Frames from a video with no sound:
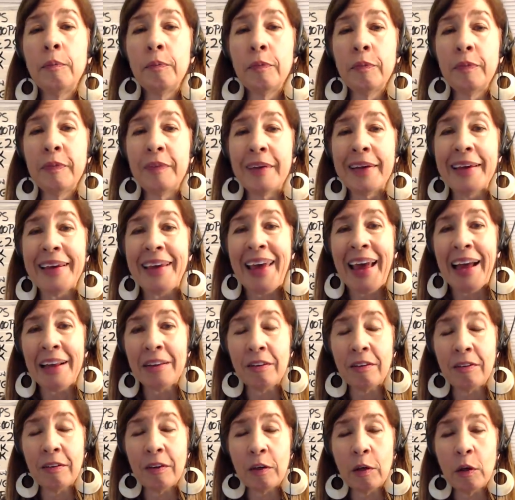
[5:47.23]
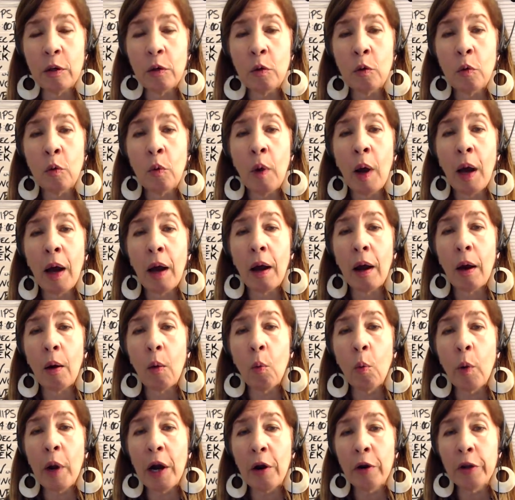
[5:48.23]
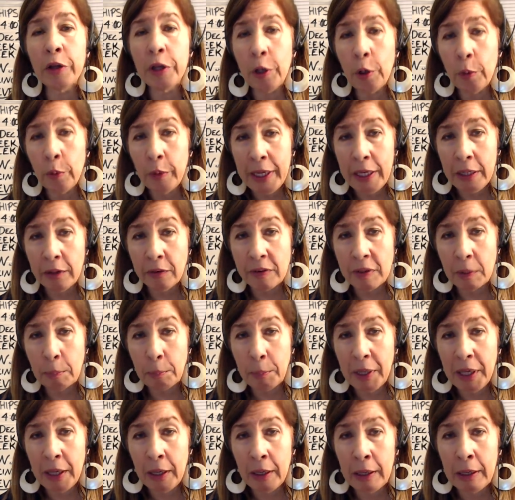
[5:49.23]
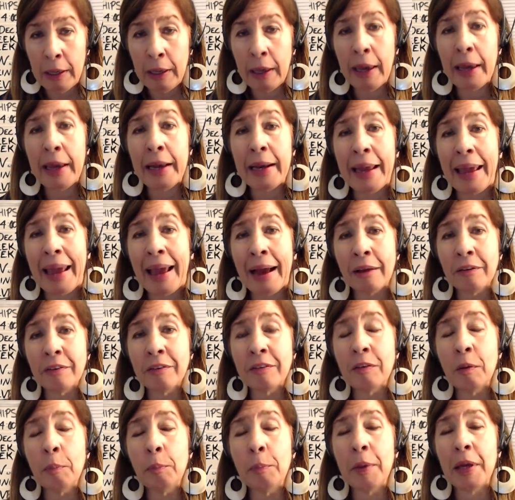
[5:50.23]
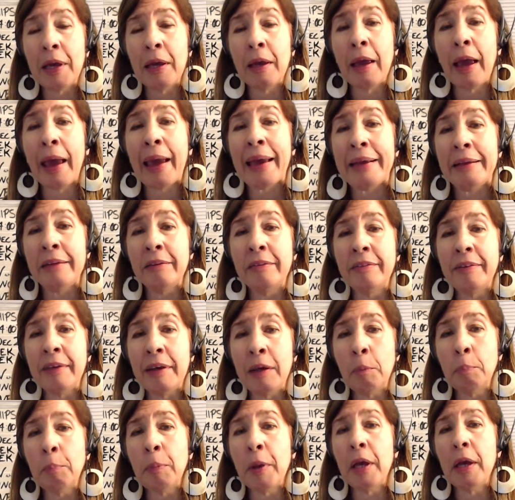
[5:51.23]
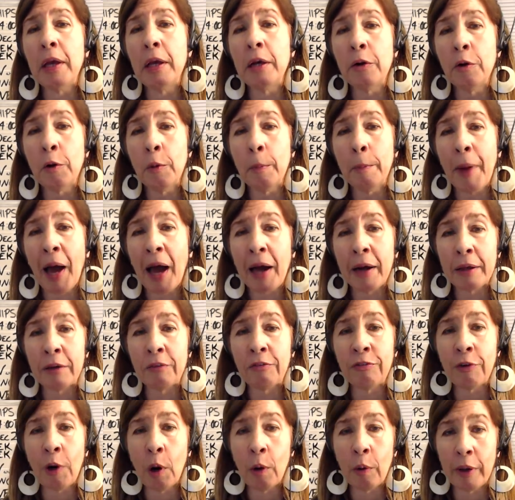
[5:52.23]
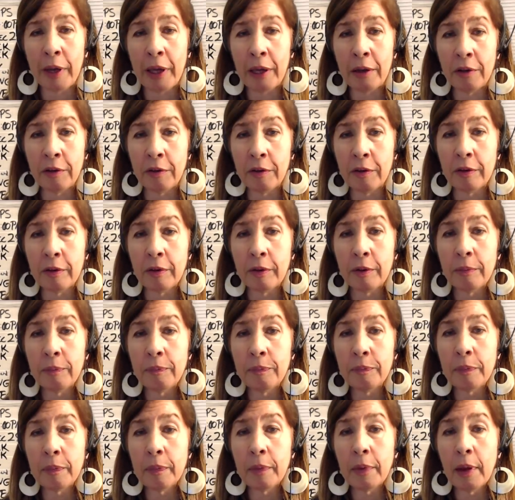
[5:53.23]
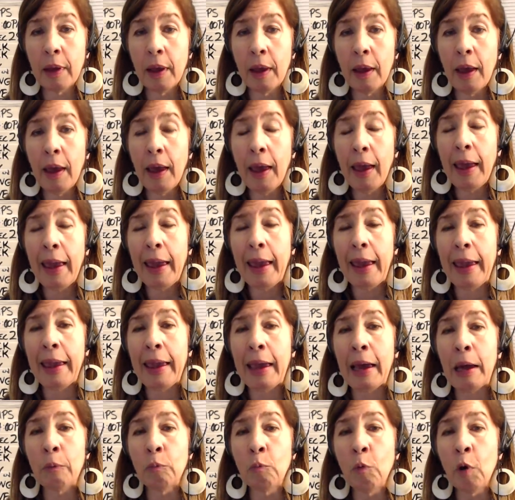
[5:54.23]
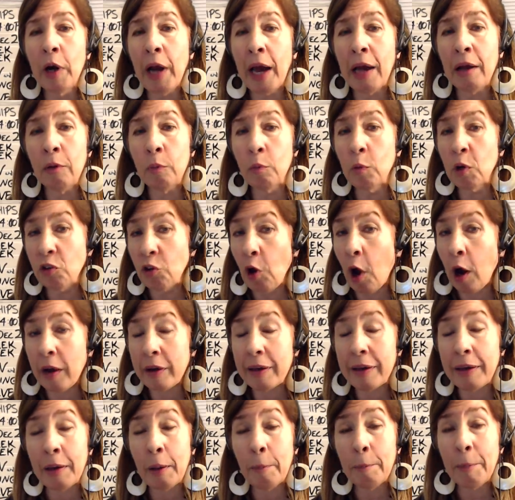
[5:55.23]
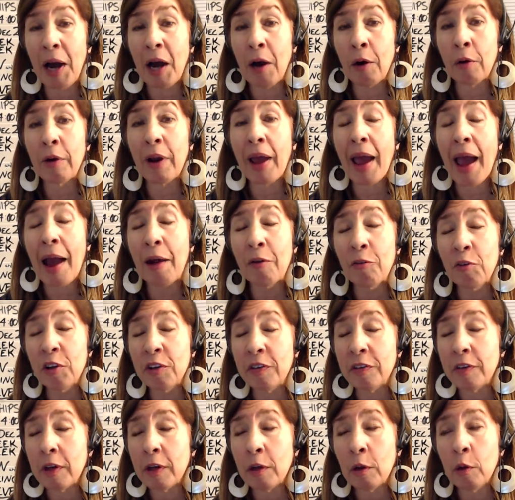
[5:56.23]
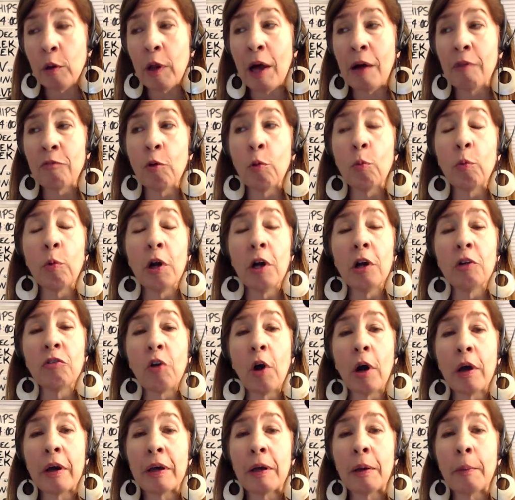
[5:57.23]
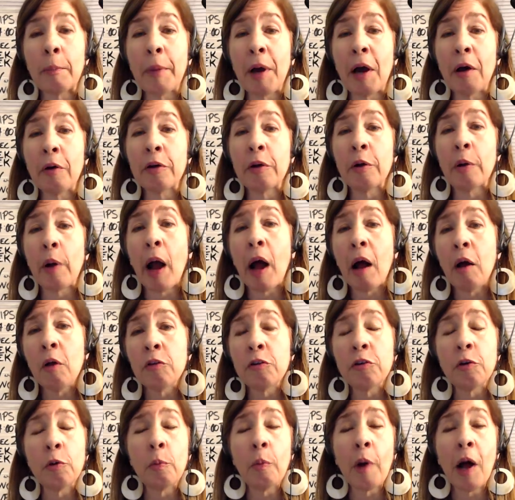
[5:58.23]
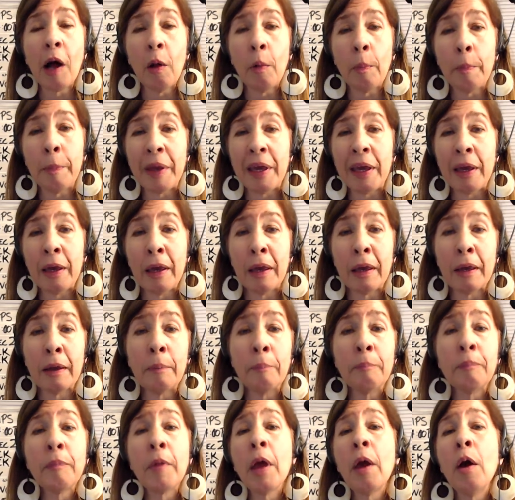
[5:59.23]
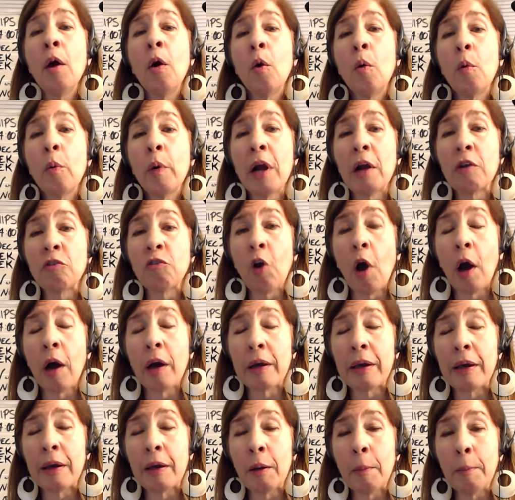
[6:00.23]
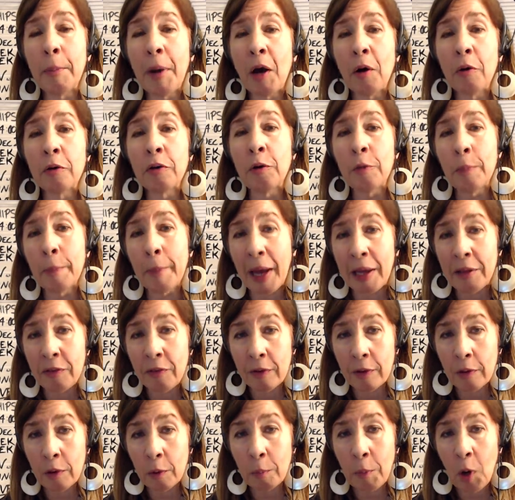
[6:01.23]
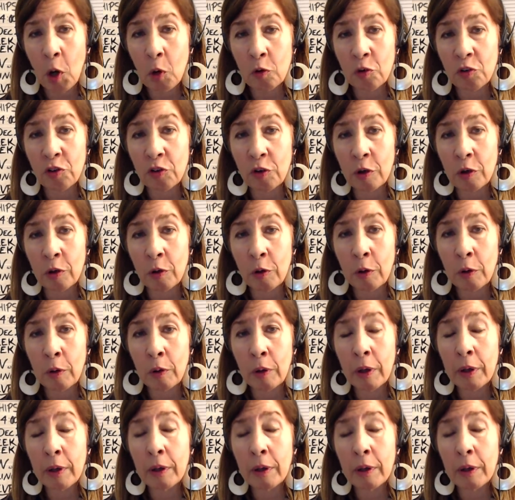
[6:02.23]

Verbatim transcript: To get to where you need to be, it has to be a deep inner body focus. And we're not, we're talking about every single level. We're talking about your health, your well-being. We are talking about your mental, emotional